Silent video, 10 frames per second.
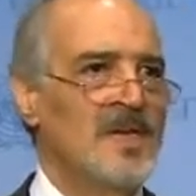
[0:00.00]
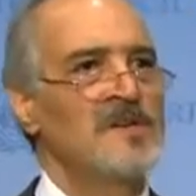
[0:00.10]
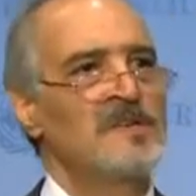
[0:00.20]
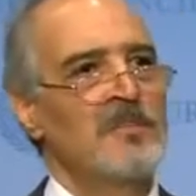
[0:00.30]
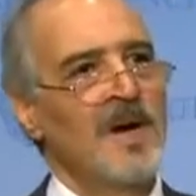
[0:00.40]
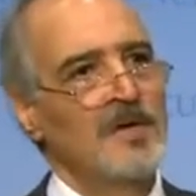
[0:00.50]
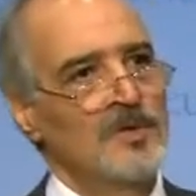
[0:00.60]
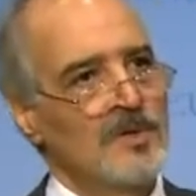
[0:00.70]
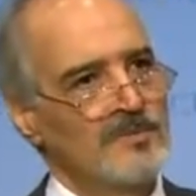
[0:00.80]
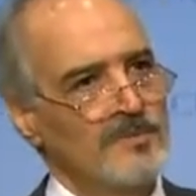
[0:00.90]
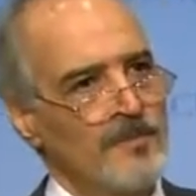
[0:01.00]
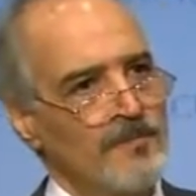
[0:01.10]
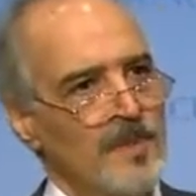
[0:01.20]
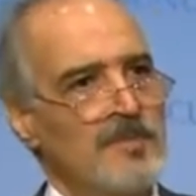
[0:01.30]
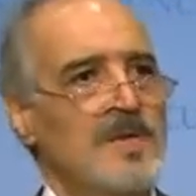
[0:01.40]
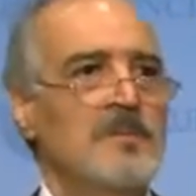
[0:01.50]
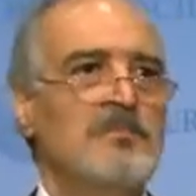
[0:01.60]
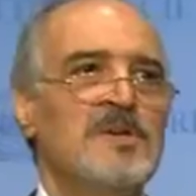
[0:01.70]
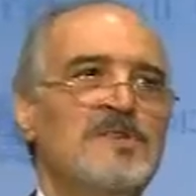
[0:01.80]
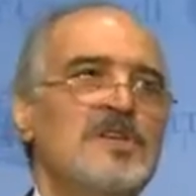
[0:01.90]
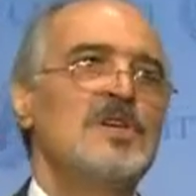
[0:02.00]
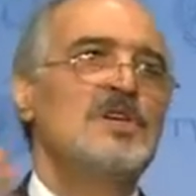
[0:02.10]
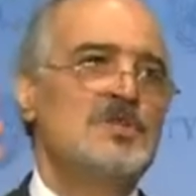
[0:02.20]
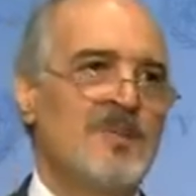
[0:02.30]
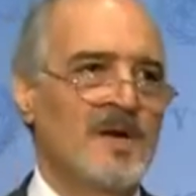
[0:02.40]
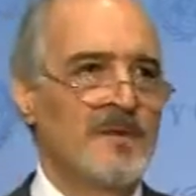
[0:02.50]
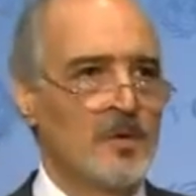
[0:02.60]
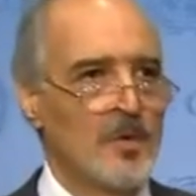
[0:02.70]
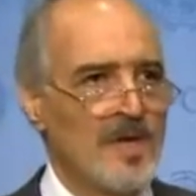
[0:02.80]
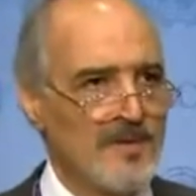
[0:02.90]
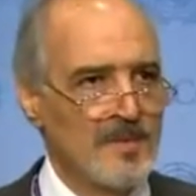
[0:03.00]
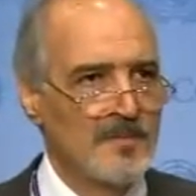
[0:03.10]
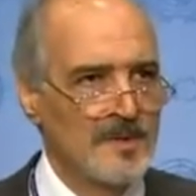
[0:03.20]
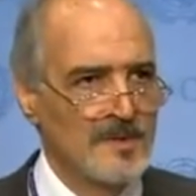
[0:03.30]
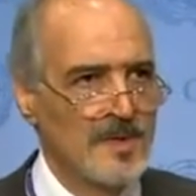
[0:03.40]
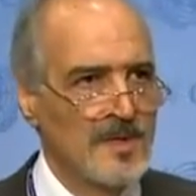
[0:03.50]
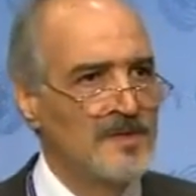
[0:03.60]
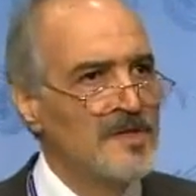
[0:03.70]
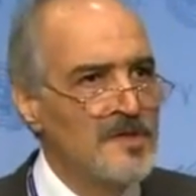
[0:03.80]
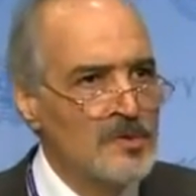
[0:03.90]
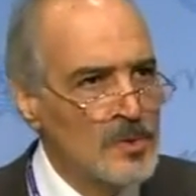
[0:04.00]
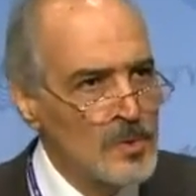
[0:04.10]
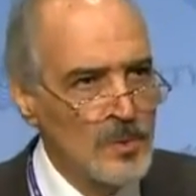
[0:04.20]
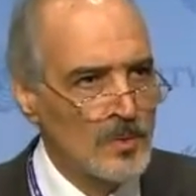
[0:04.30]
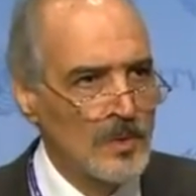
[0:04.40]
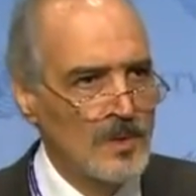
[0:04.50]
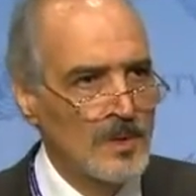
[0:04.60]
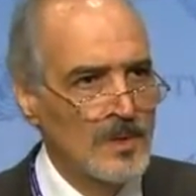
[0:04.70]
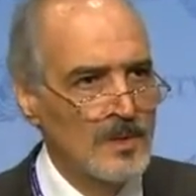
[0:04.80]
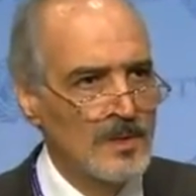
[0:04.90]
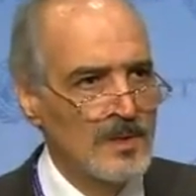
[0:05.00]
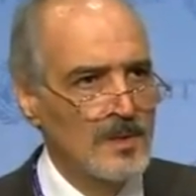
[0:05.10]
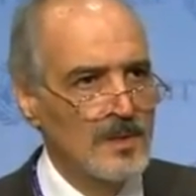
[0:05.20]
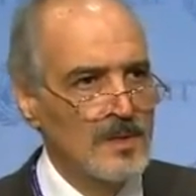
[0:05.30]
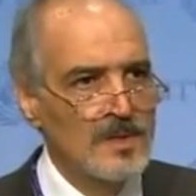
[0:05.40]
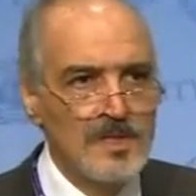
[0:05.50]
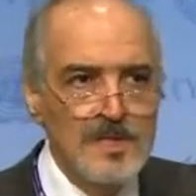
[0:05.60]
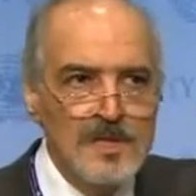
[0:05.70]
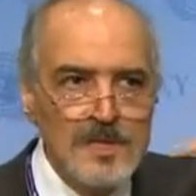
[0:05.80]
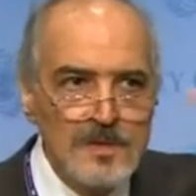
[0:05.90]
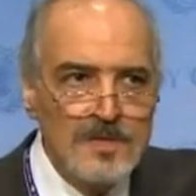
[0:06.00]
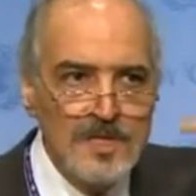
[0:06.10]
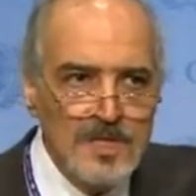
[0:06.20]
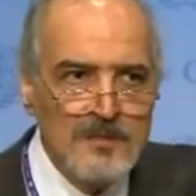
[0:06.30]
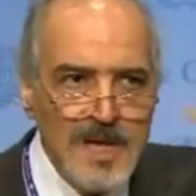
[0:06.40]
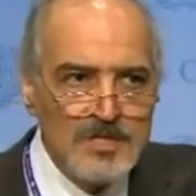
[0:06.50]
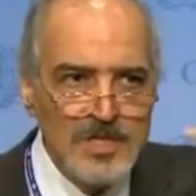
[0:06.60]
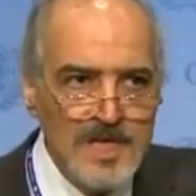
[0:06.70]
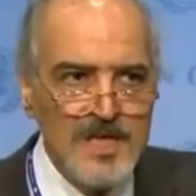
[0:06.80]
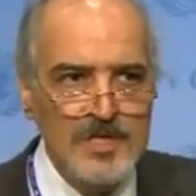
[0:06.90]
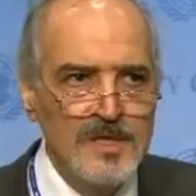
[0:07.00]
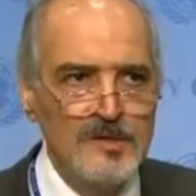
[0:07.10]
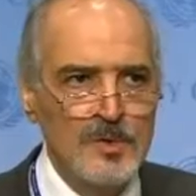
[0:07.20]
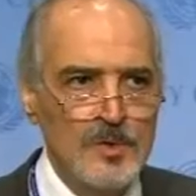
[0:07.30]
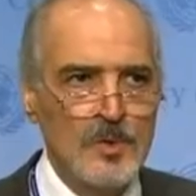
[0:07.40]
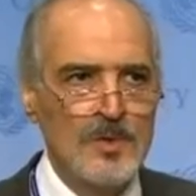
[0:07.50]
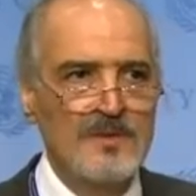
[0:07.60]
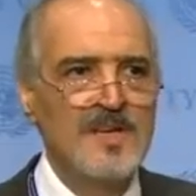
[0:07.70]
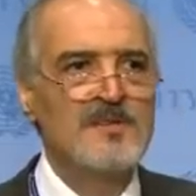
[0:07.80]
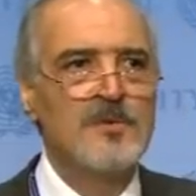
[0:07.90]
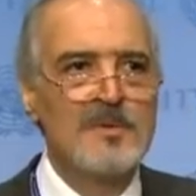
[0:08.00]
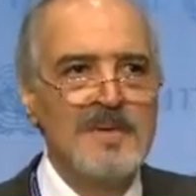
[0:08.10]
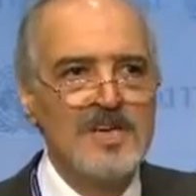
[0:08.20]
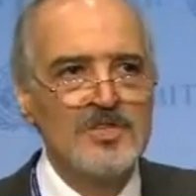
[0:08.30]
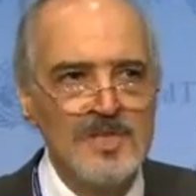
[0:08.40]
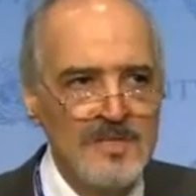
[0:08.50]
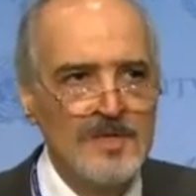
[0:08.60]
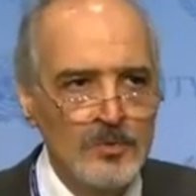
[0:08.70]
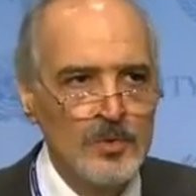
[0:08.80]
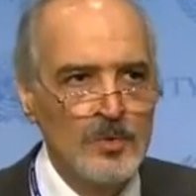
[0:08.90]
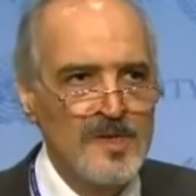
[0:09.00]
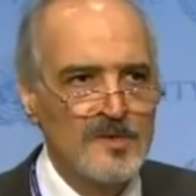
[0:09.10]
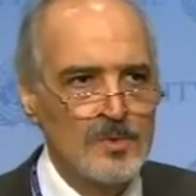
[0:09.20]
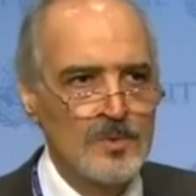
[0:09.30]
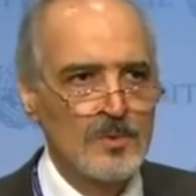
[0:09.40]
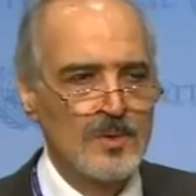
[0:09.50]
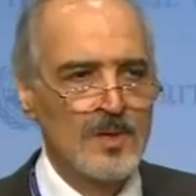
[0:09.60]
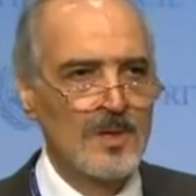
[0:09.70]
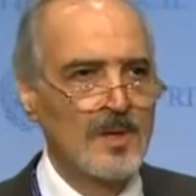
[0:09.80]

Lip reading: in spite of being besieged by their own governments? This is wrong. The imagination is wrong. The information given to you is wrong.